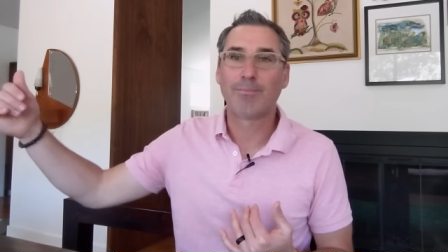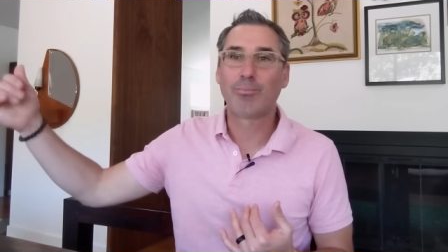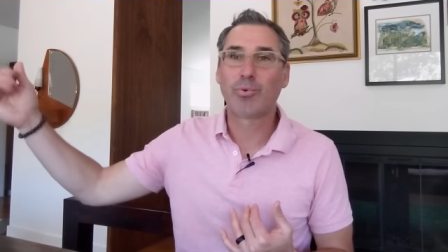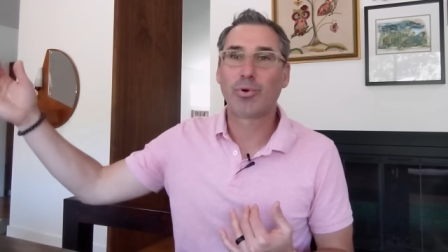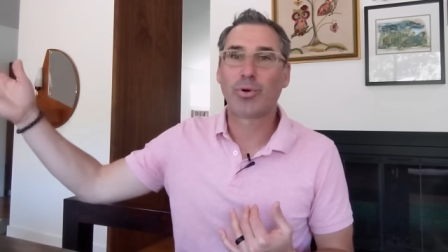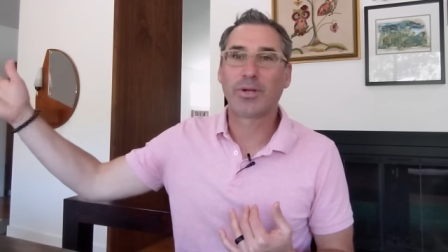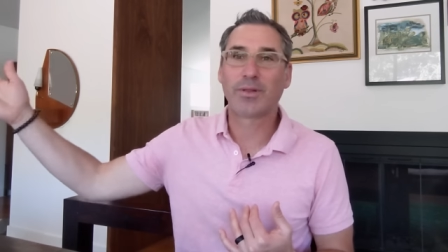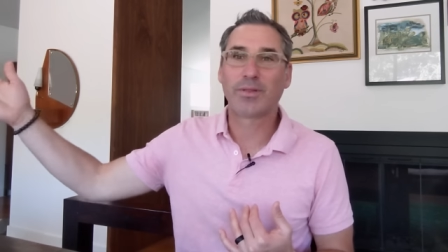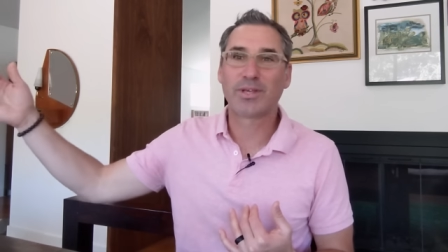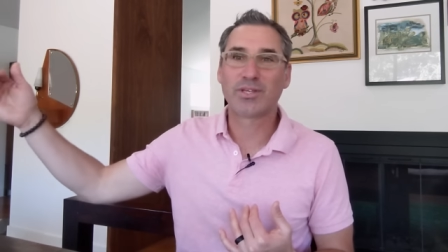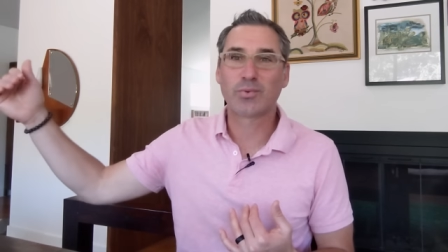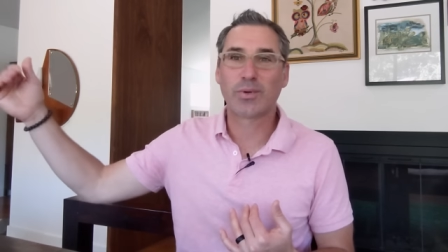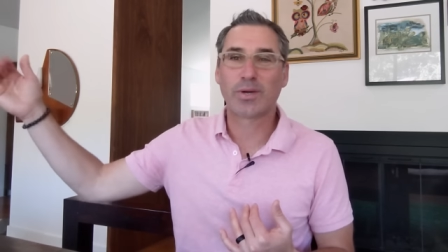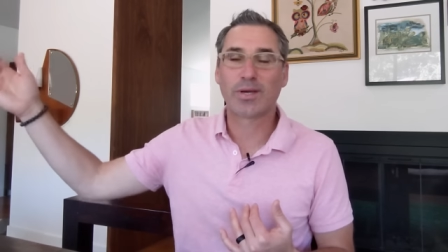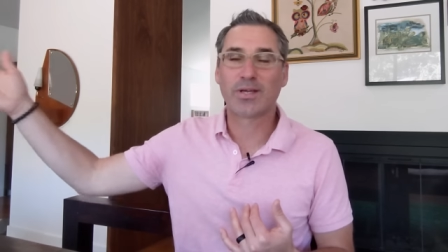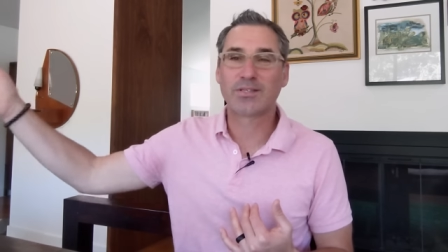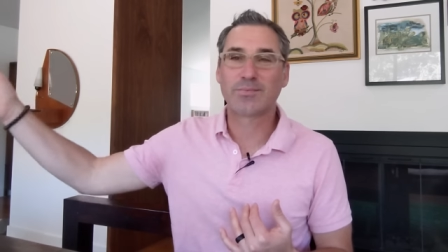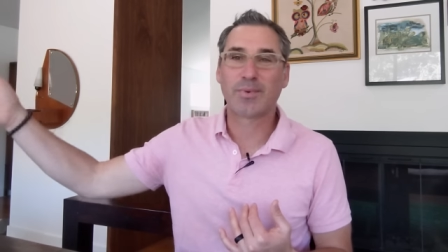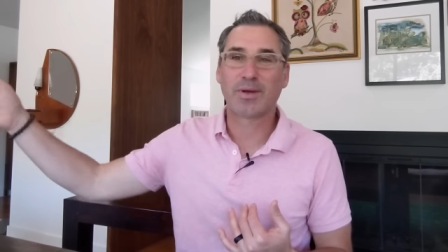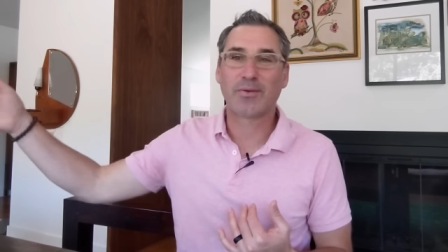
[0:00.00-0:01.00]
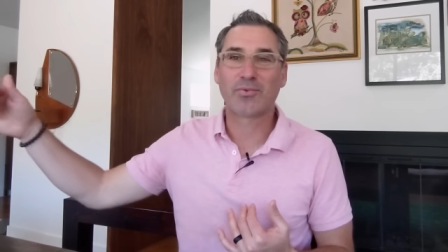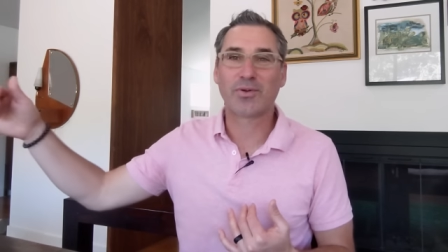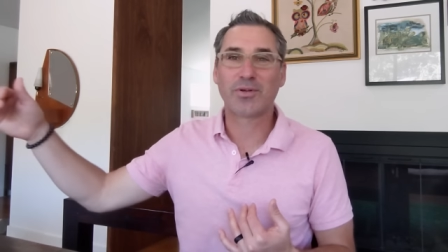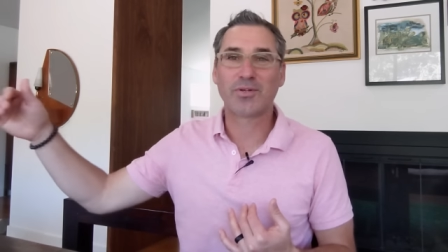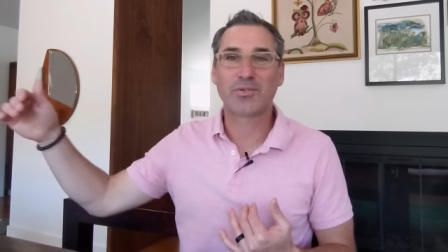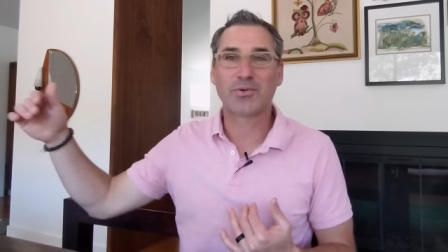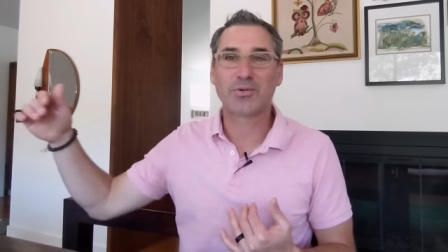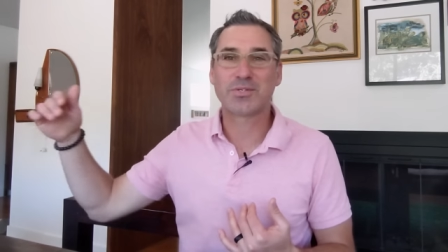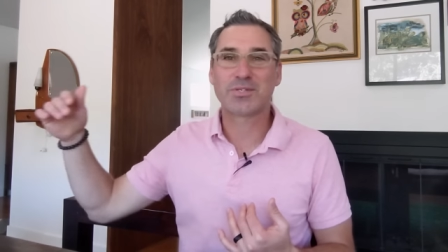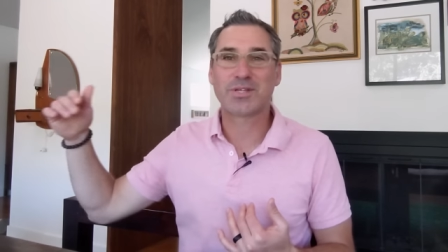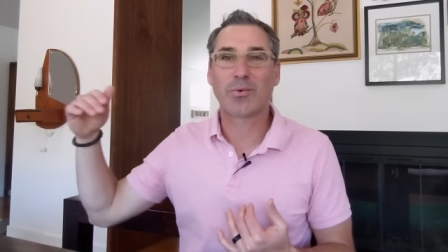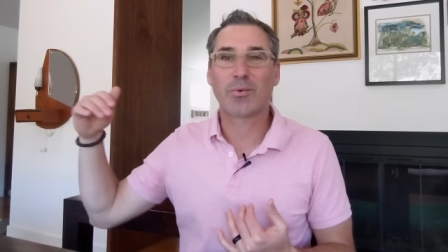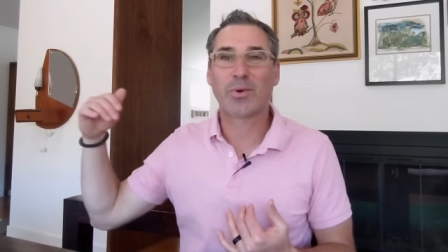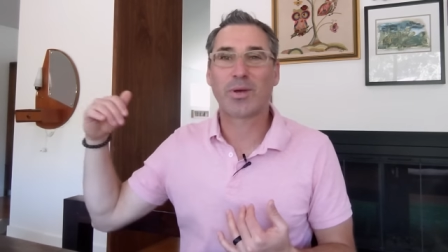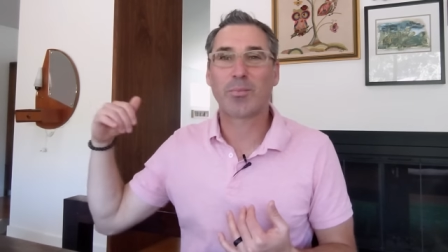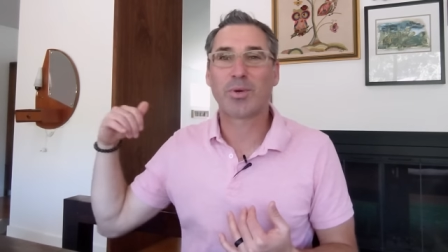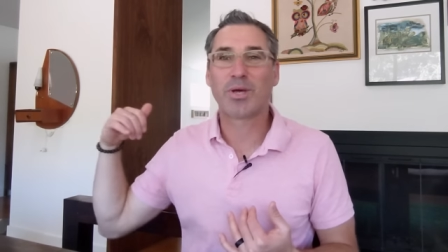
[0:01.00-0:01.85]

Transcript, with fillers: I'm pointing this way because my front door is that way,